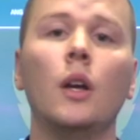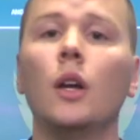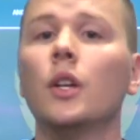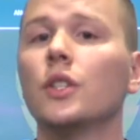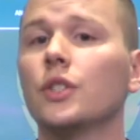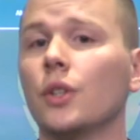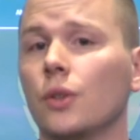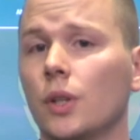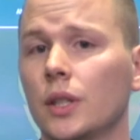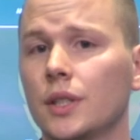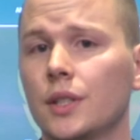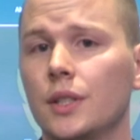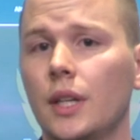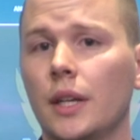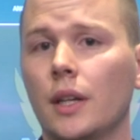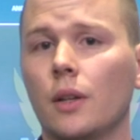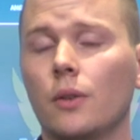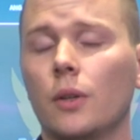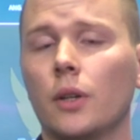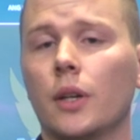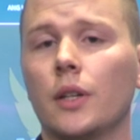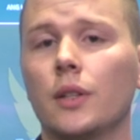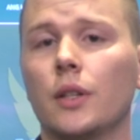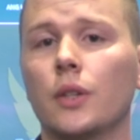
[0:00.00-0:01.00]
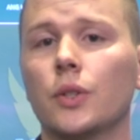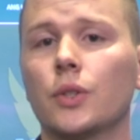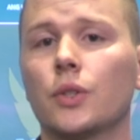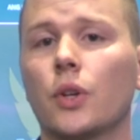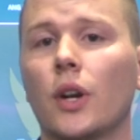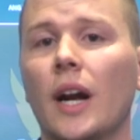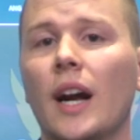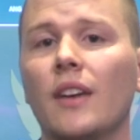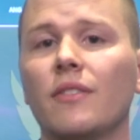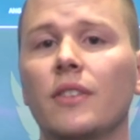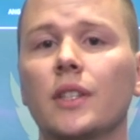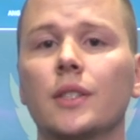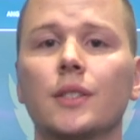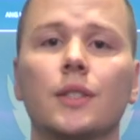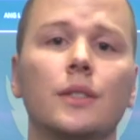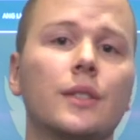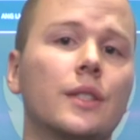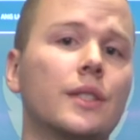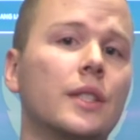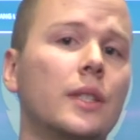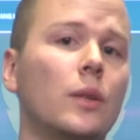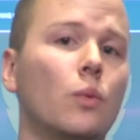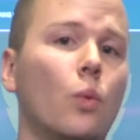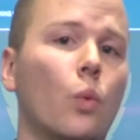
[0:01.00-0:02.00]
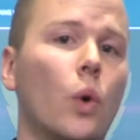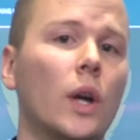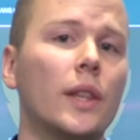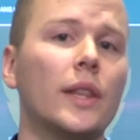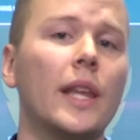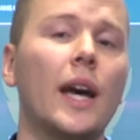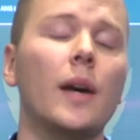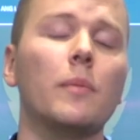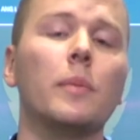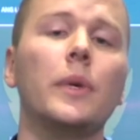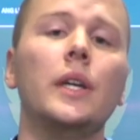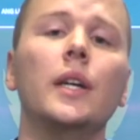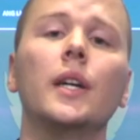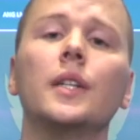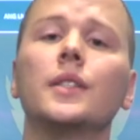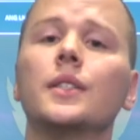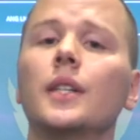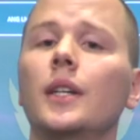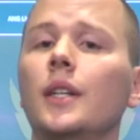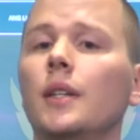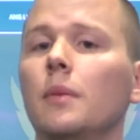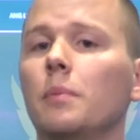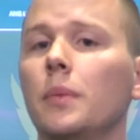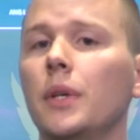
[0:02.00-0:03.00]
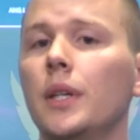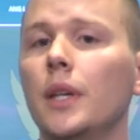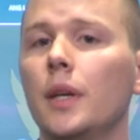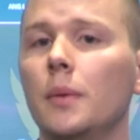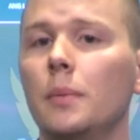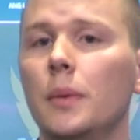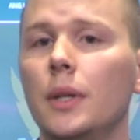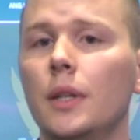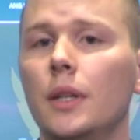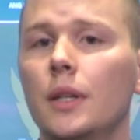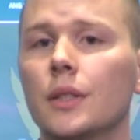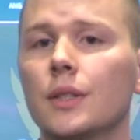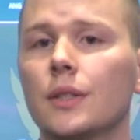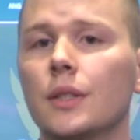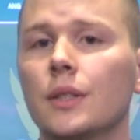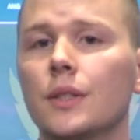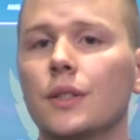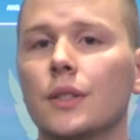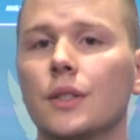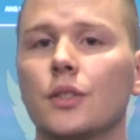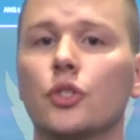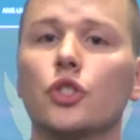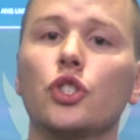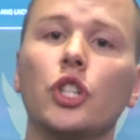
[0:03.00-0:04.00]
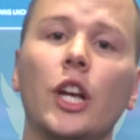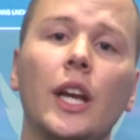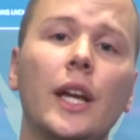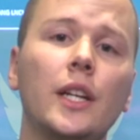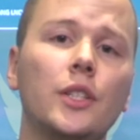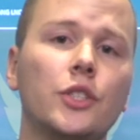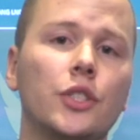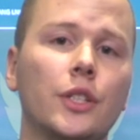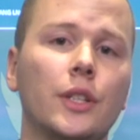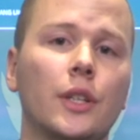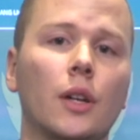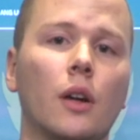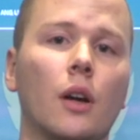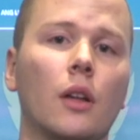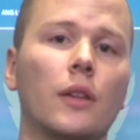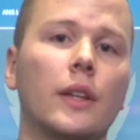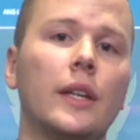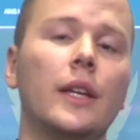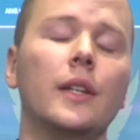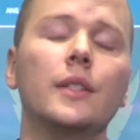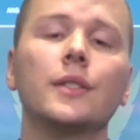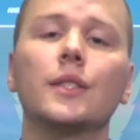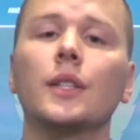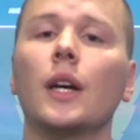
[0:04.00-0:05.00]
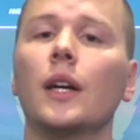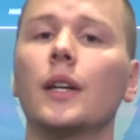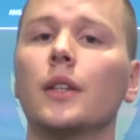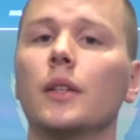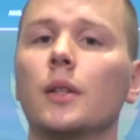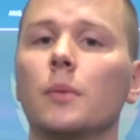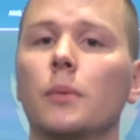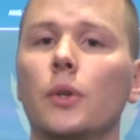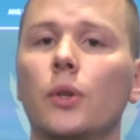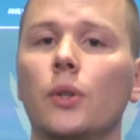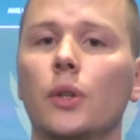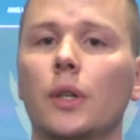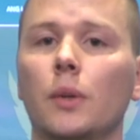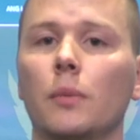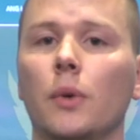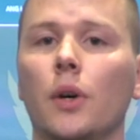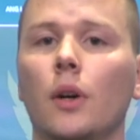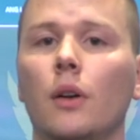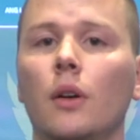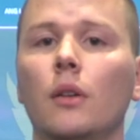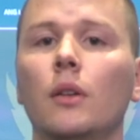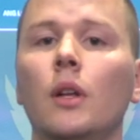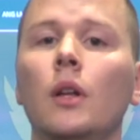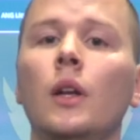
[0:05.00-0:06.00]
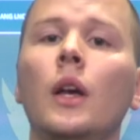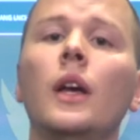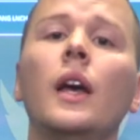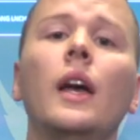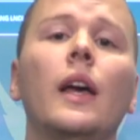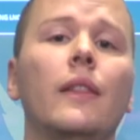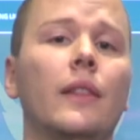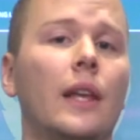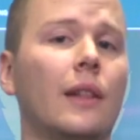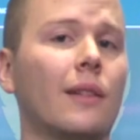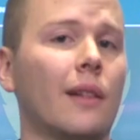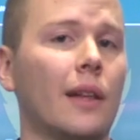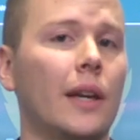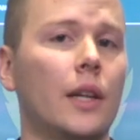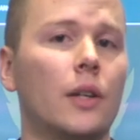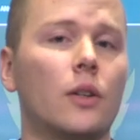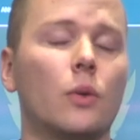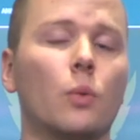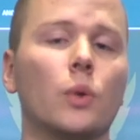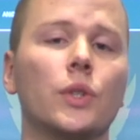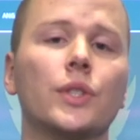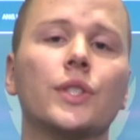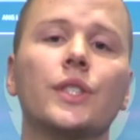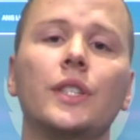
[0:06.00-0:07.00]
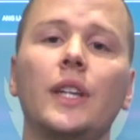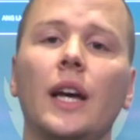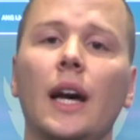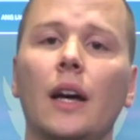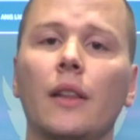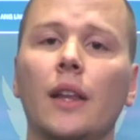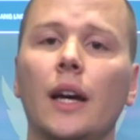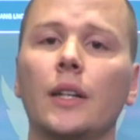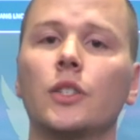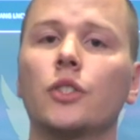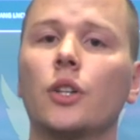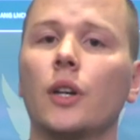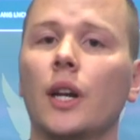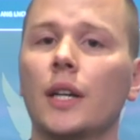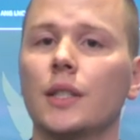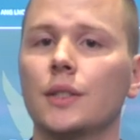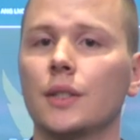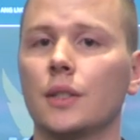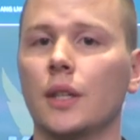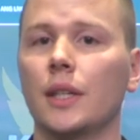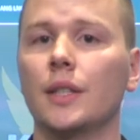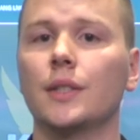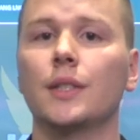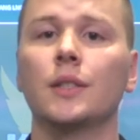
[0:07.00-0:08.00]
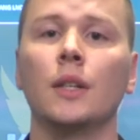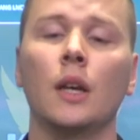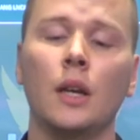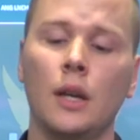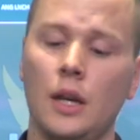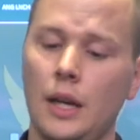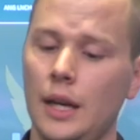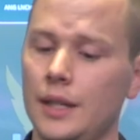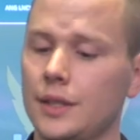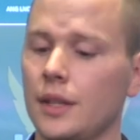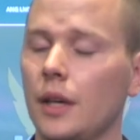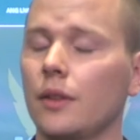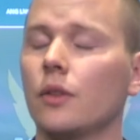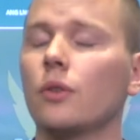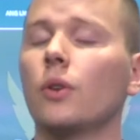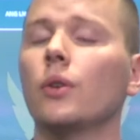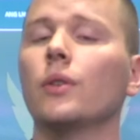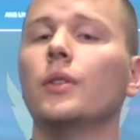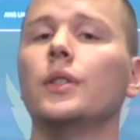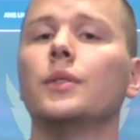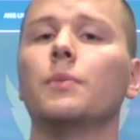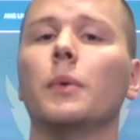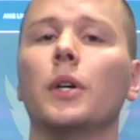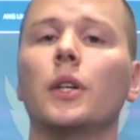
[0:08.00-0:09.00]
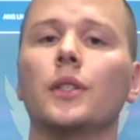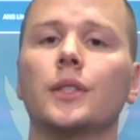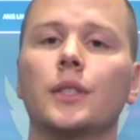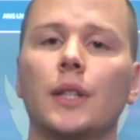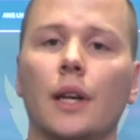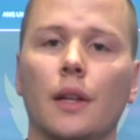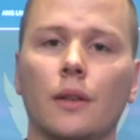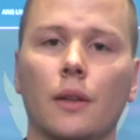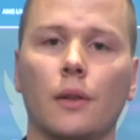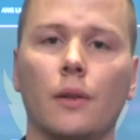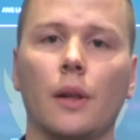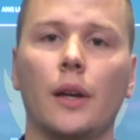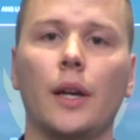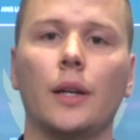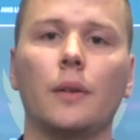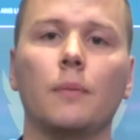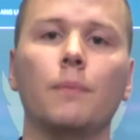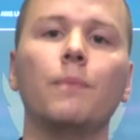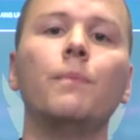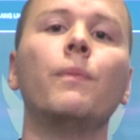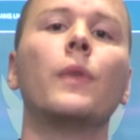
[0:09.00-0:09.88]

So let's take a look at those graphics and see what that PSA to PAP distance is changing on the inside of the bowling ball. And then later, we'll see how that translates as I throw these balls down the lane.